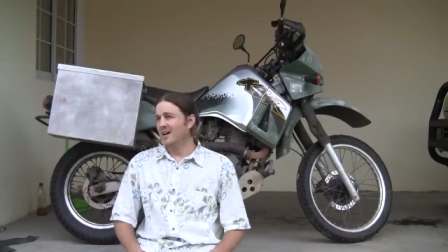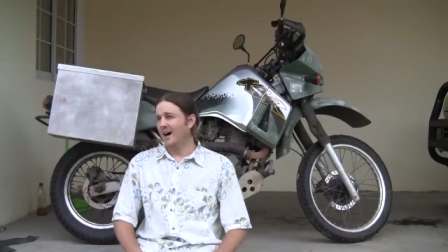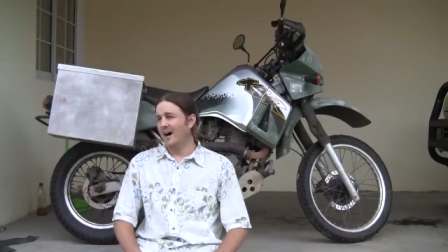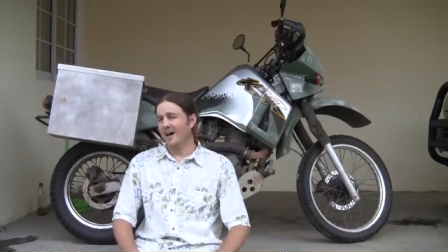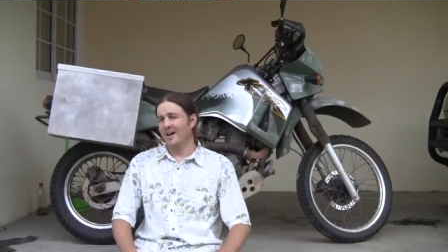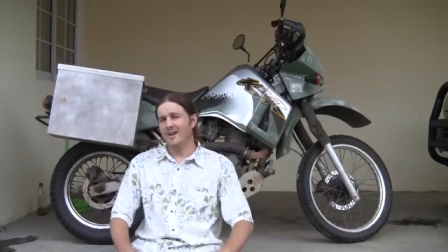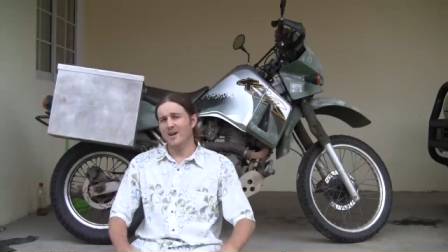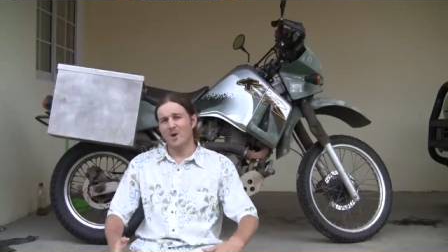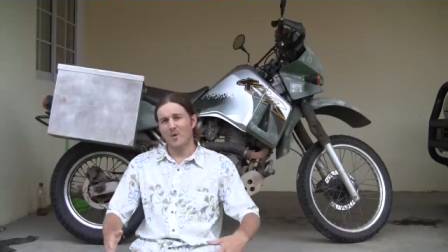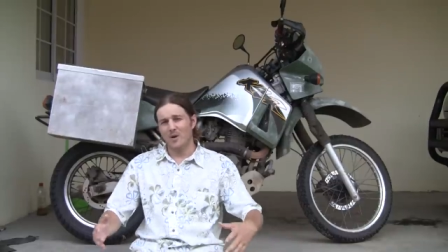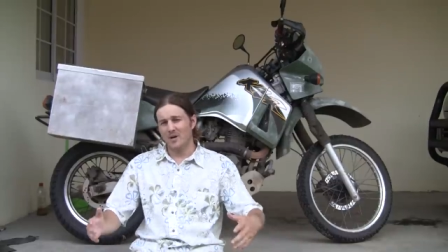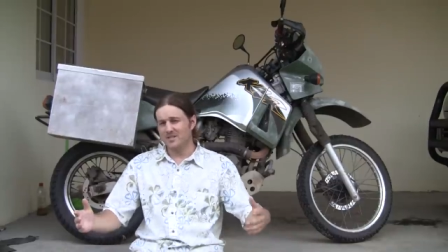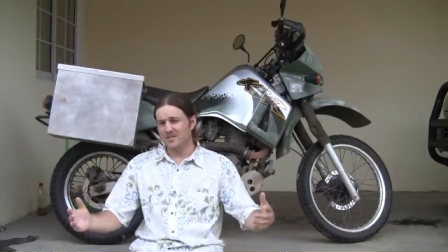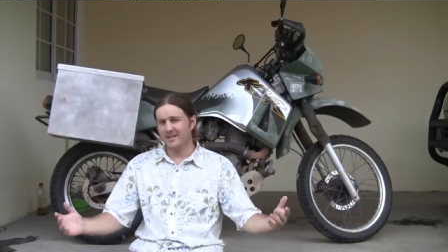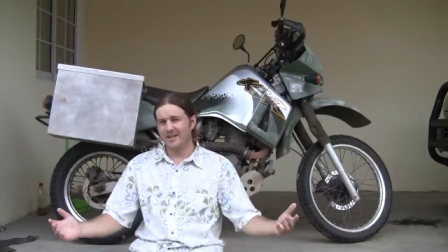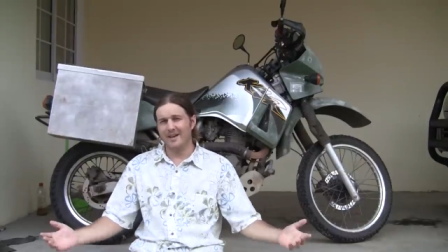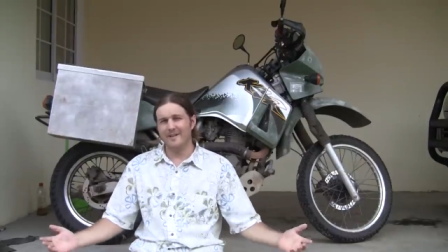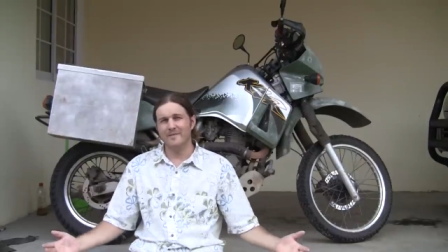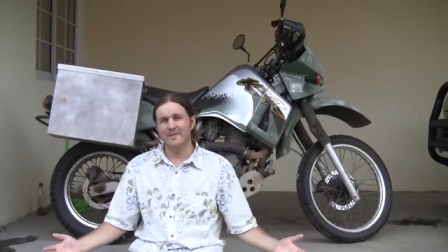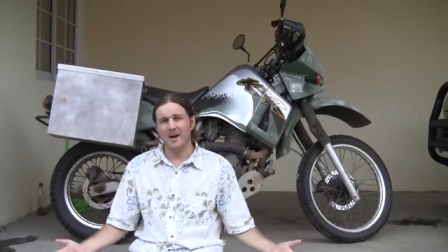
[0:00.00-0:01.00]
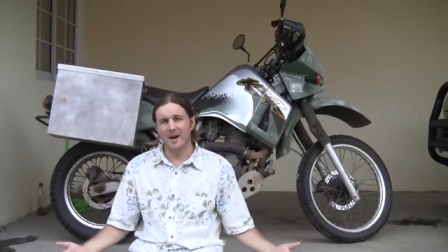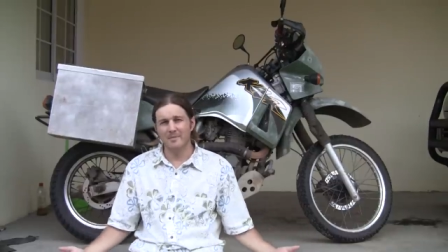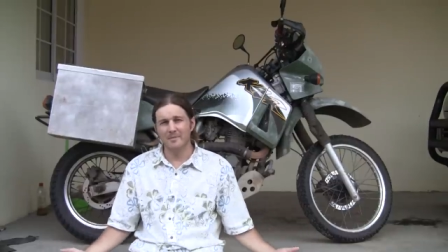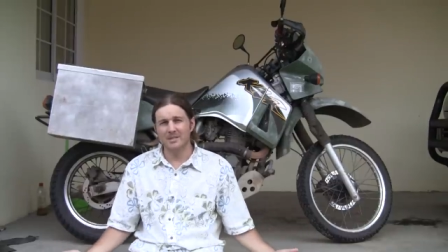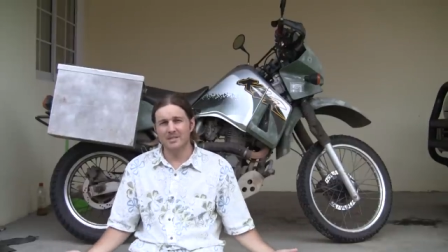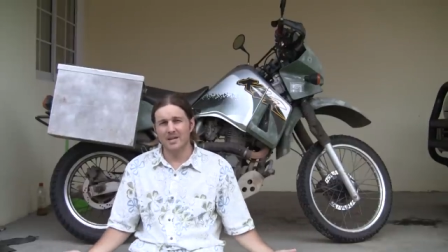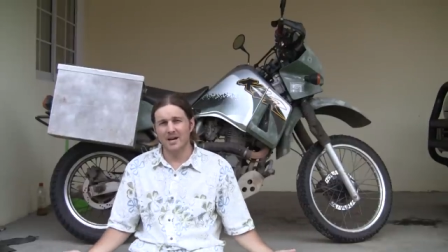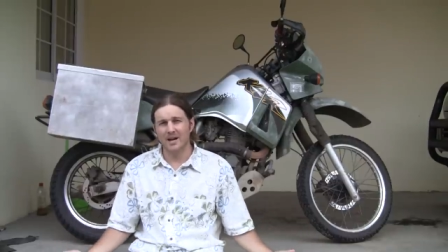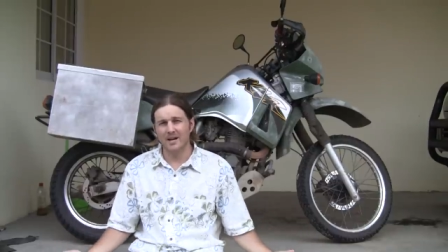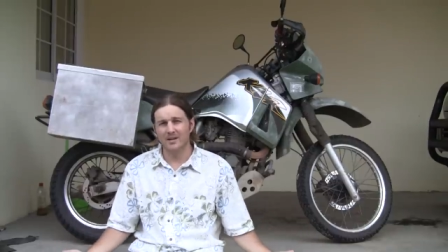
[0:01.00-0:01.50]
I know I should have
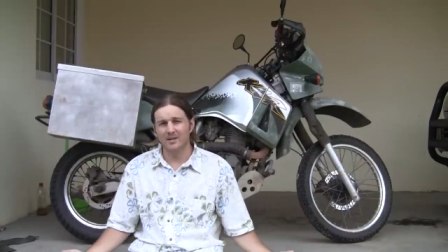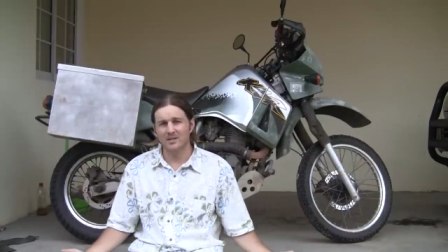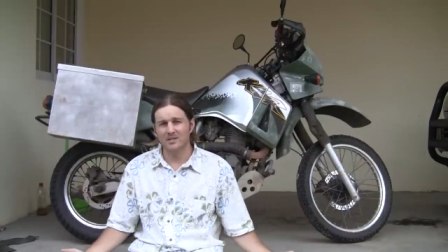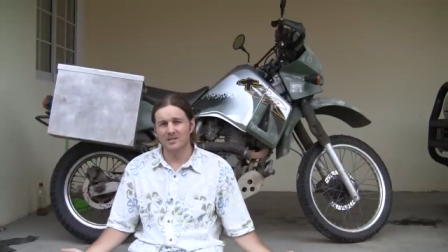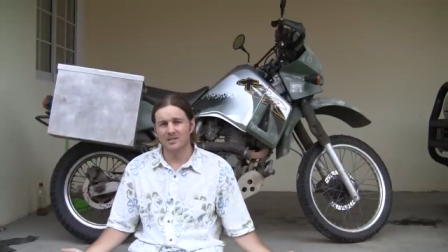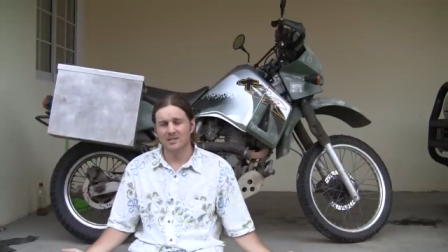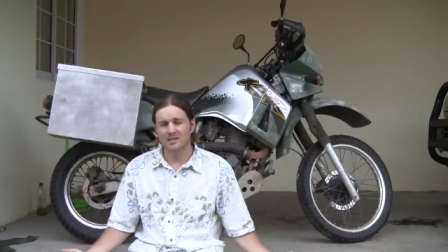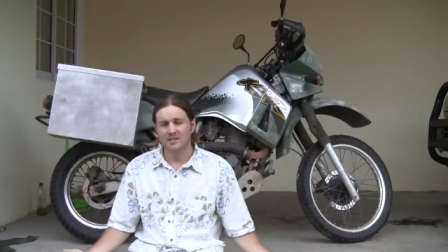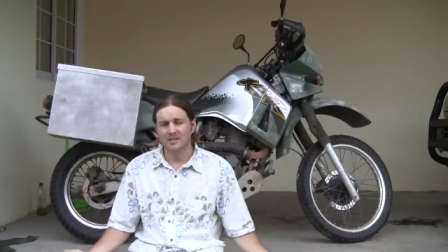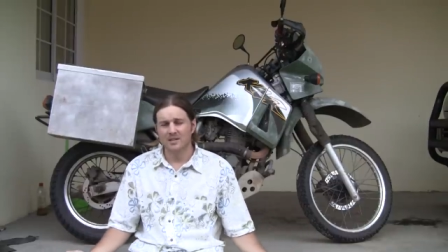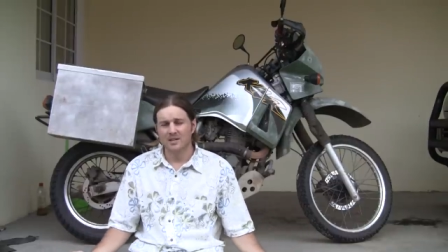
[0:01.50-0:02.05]
knobby tires.